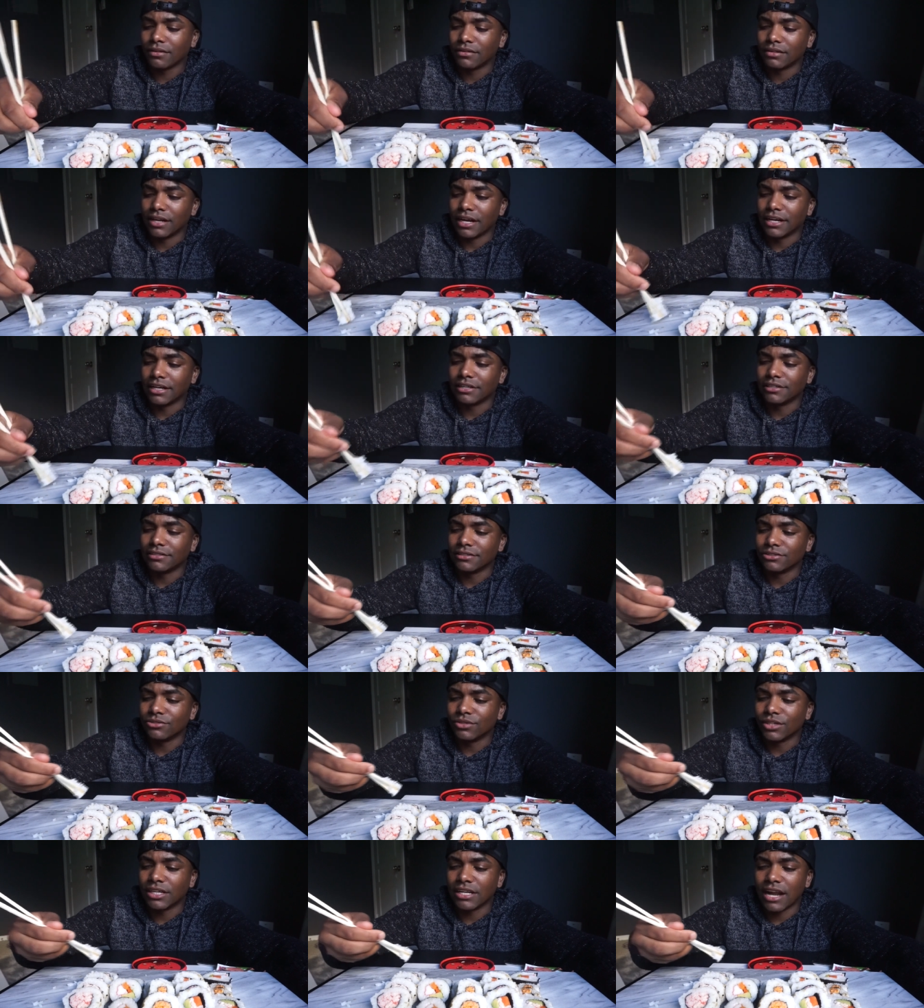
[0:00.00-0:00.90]
like
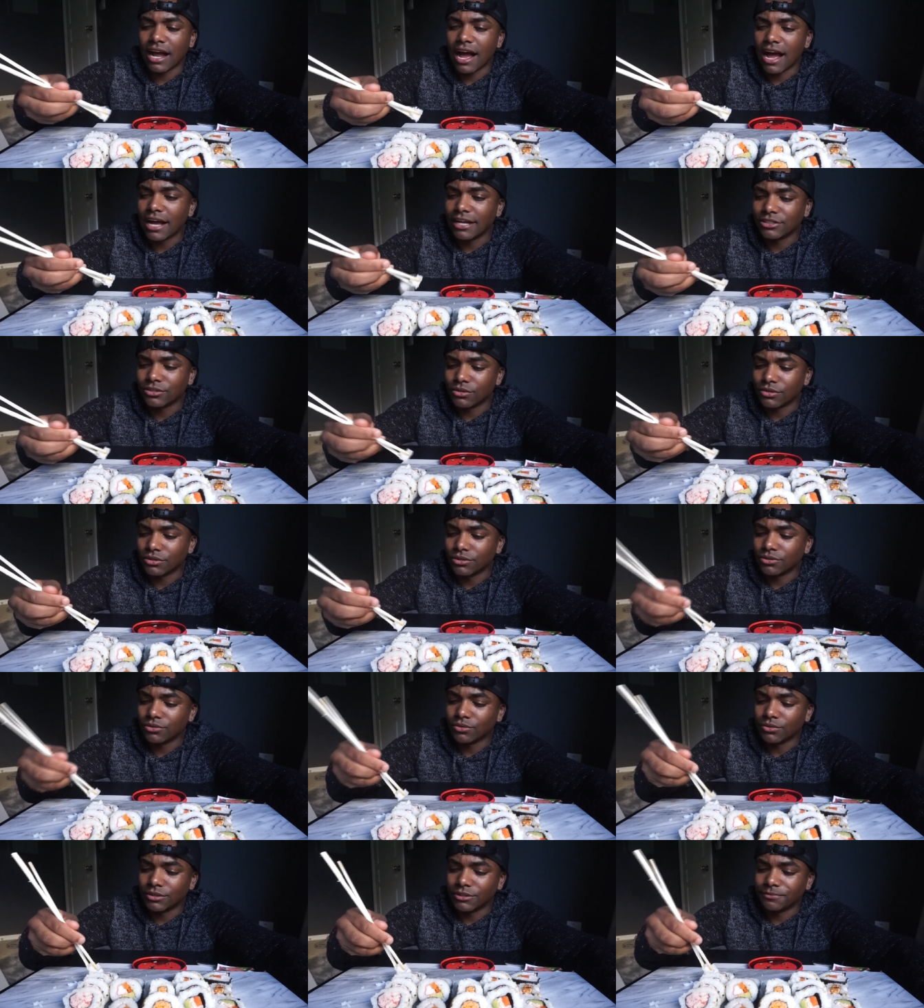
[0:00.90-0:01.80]
you getting eyes on
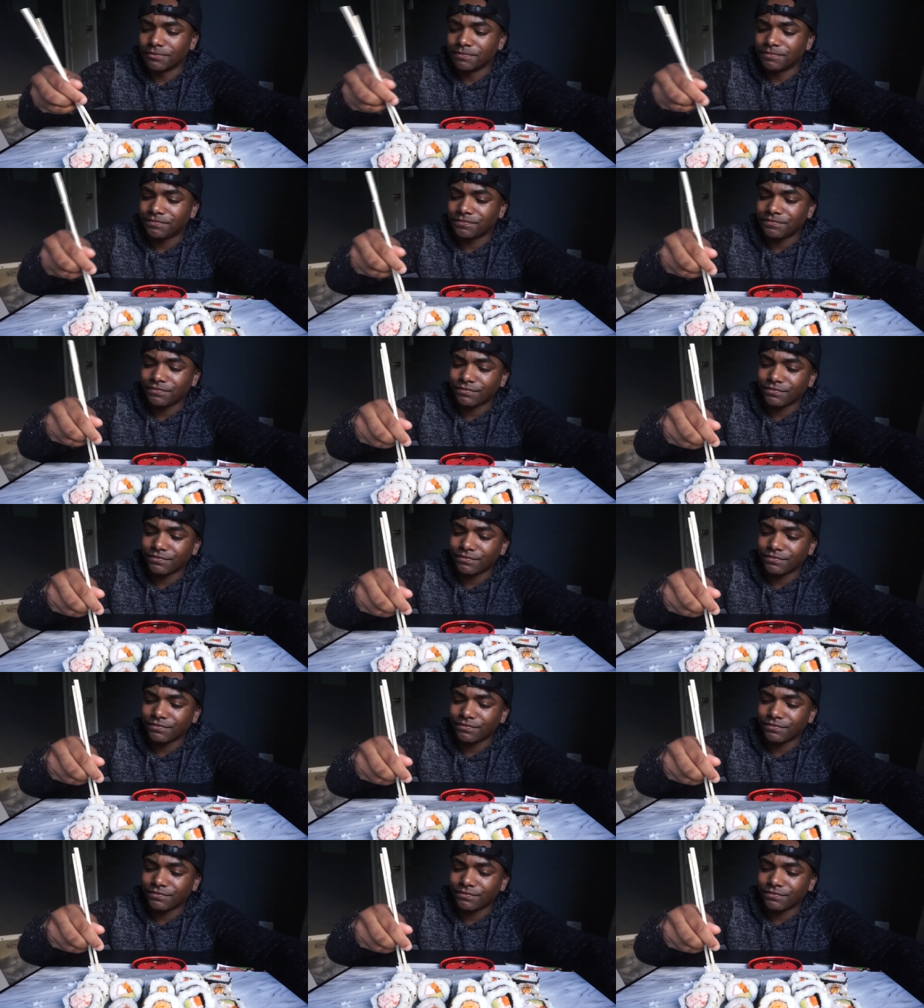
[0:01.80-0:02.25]
you and